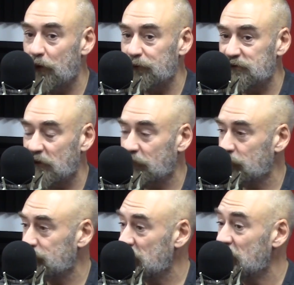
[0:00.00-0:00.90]
Thierry
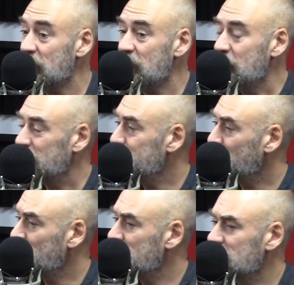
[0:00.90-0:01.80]
Henry, but he
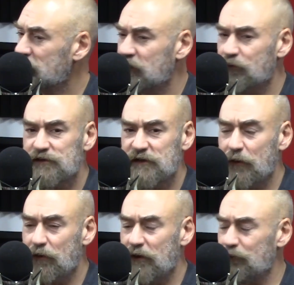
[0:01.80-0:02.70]
probably was
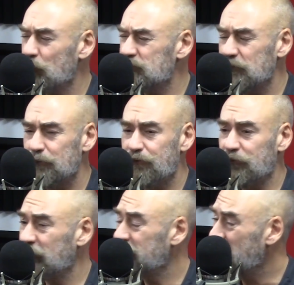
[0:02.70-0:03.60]
there when, was it
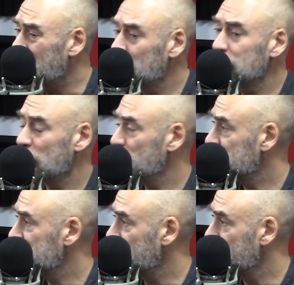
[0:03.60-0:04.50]
Rivaldo
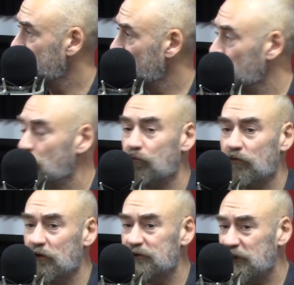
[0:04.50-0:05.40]
was generally, or
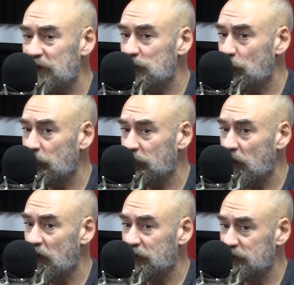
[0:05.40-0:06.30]
Ronaldinho were
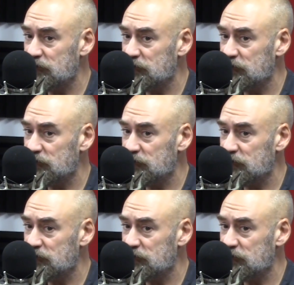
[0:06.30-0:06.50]
regarded as